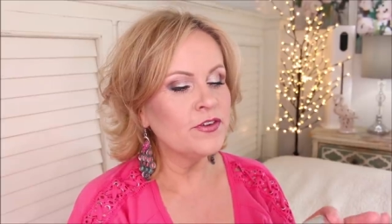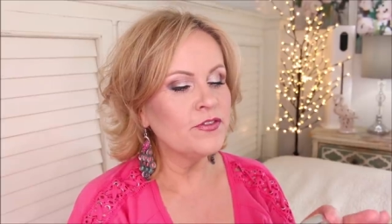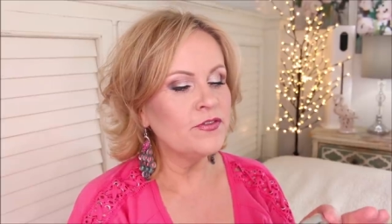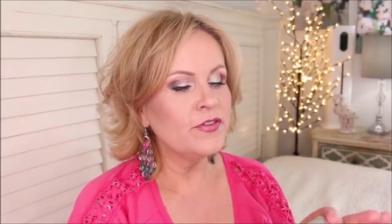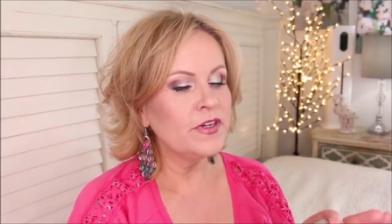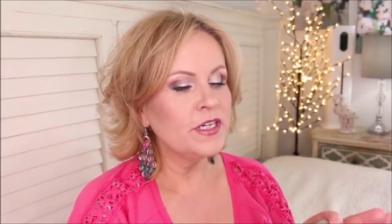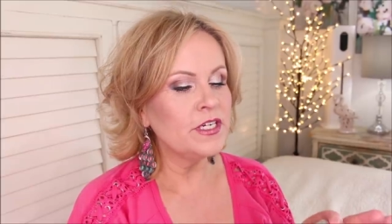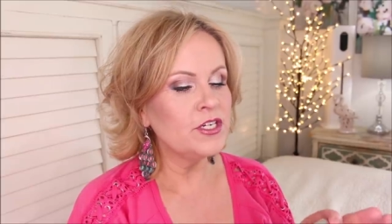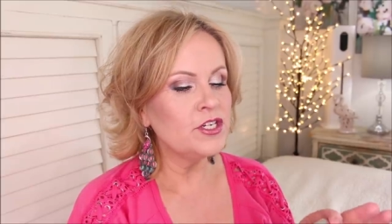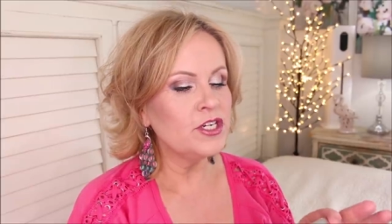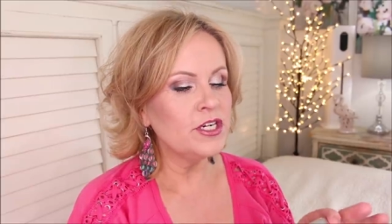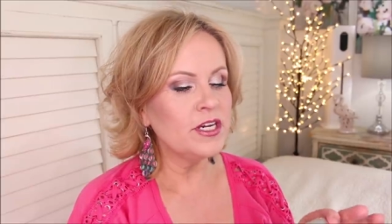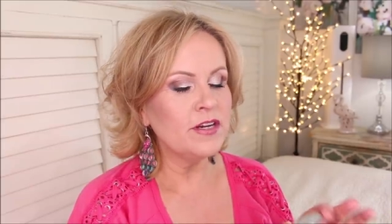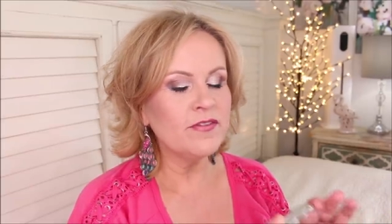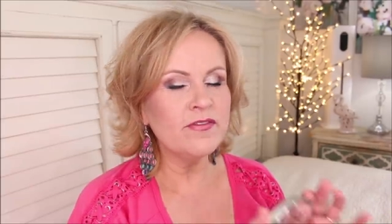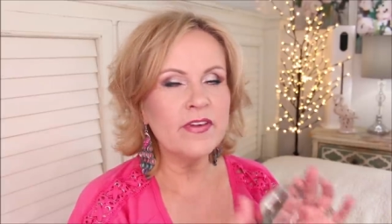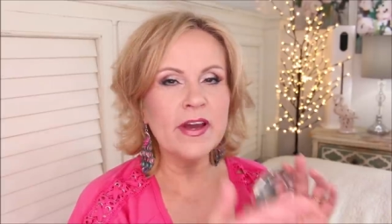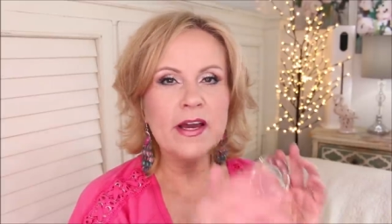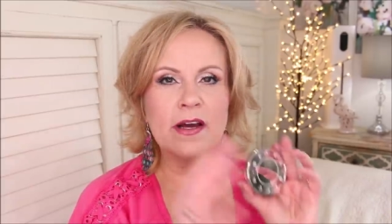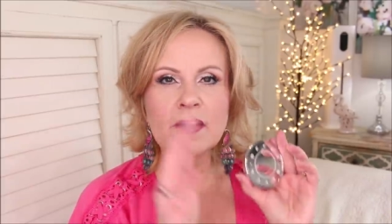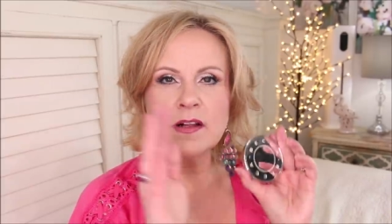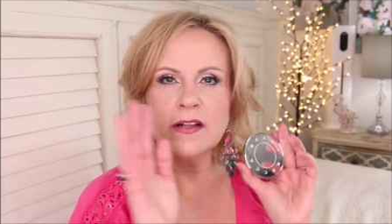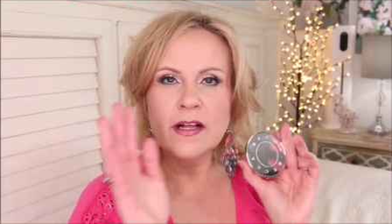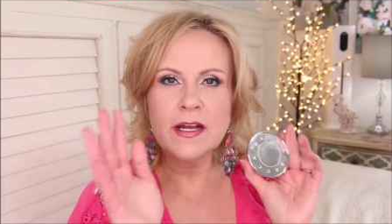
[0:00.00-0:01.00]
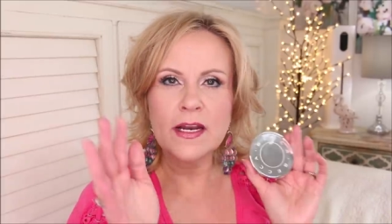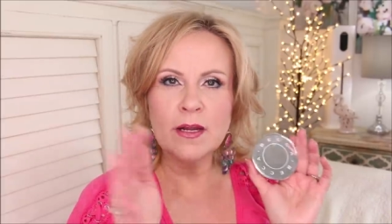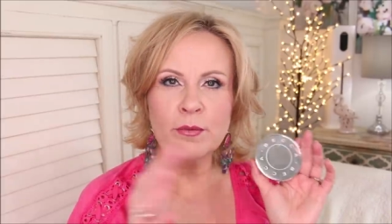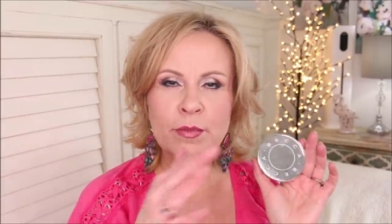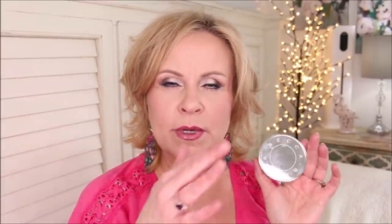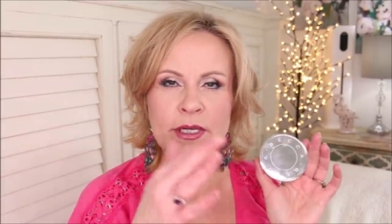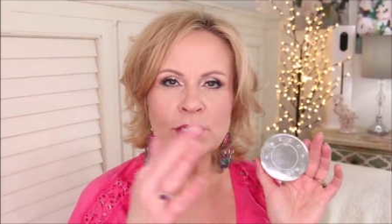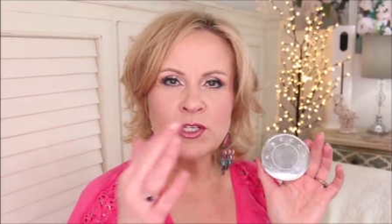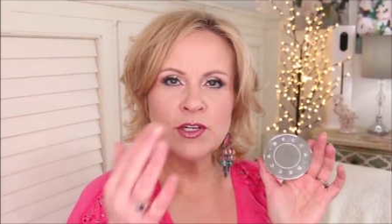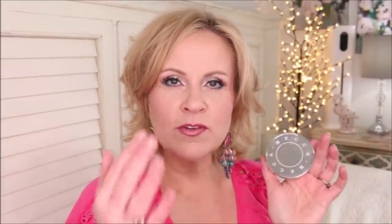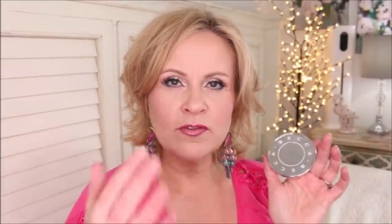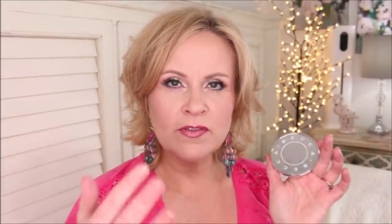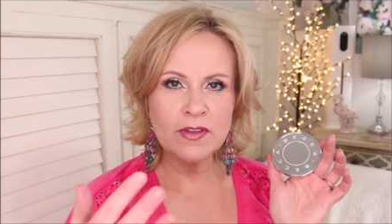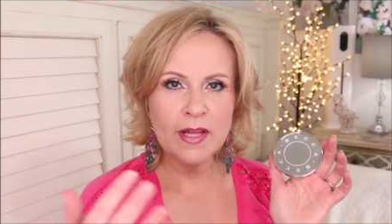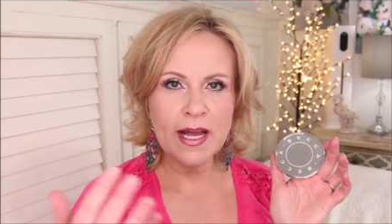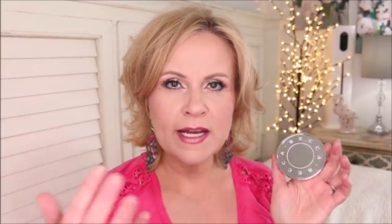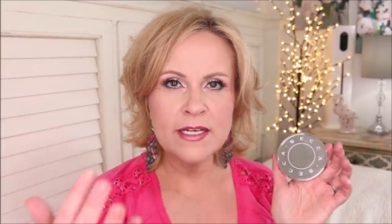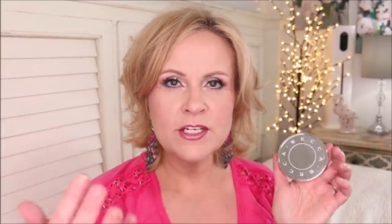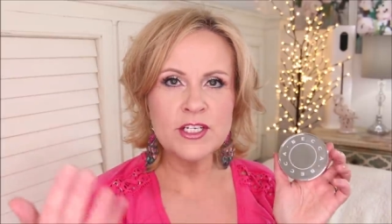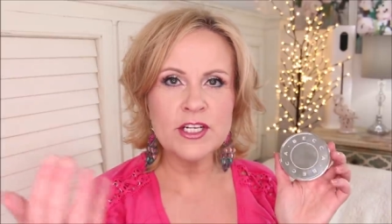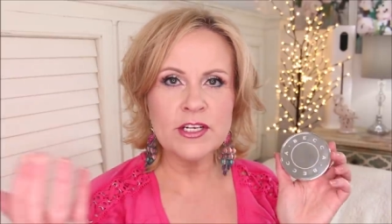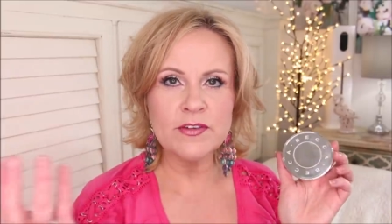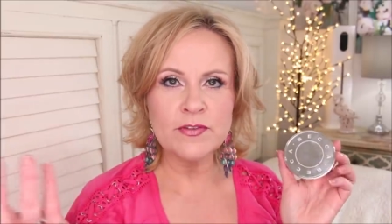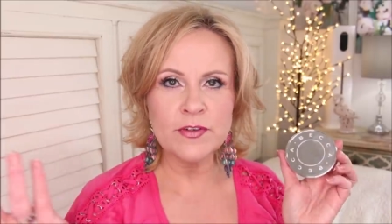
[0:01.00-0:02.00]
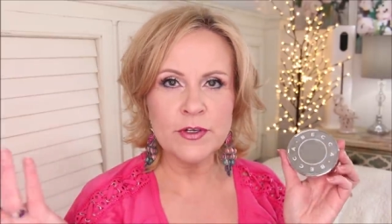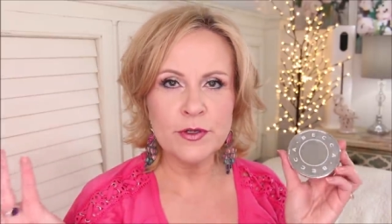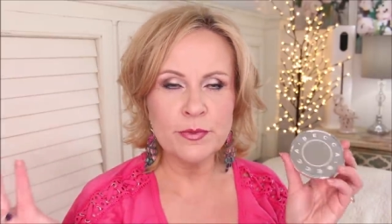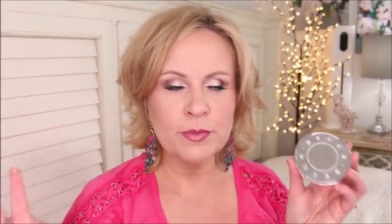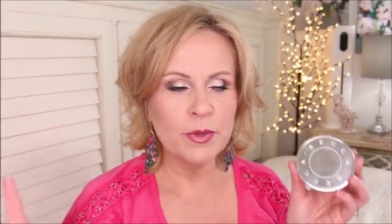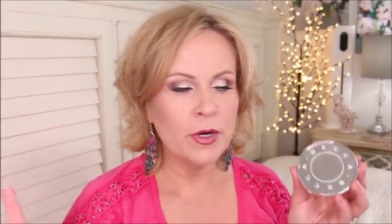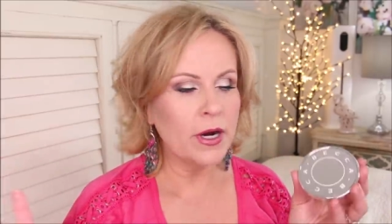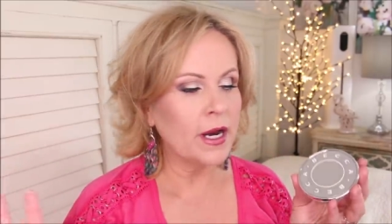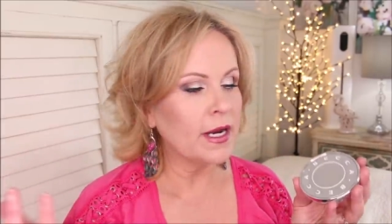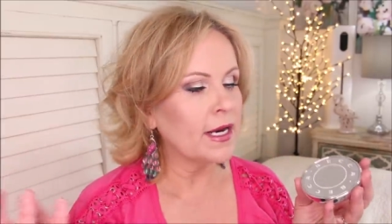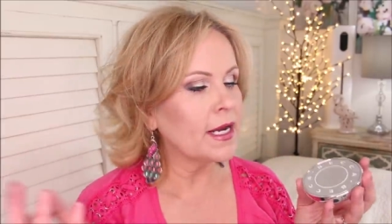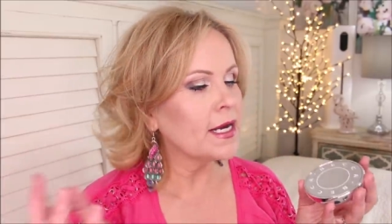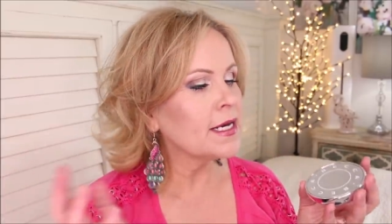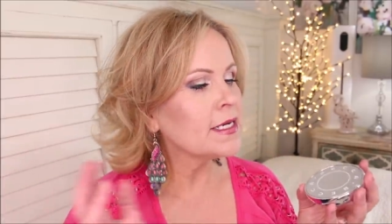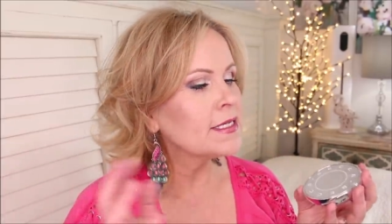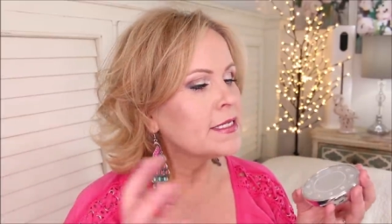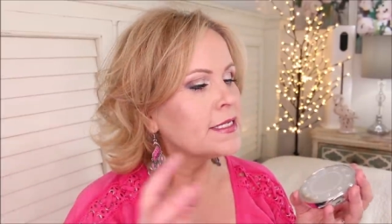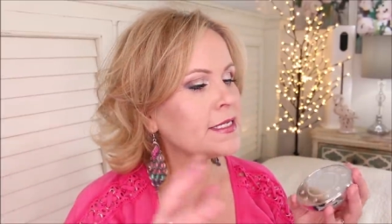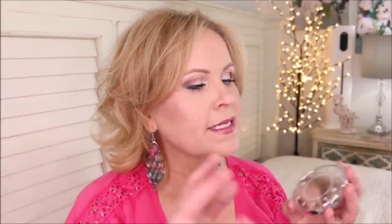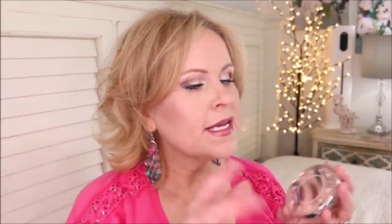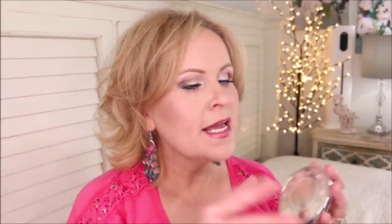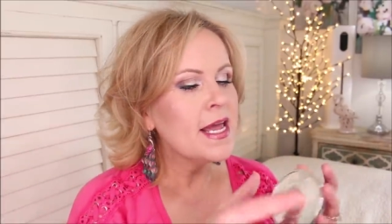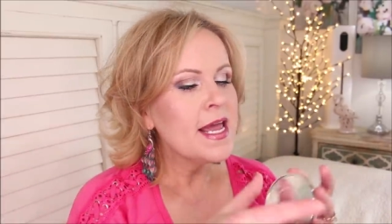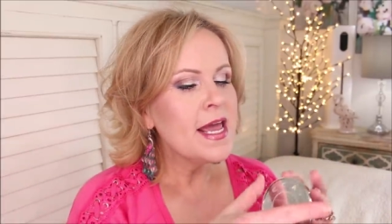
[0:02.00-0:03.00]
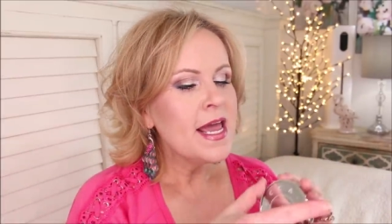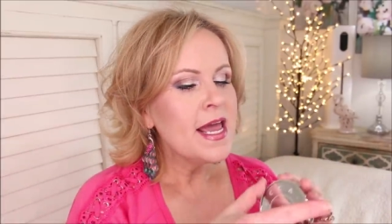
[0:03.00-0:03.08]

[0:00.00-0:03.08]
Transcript: finishing veil and a bunch of light shifter products.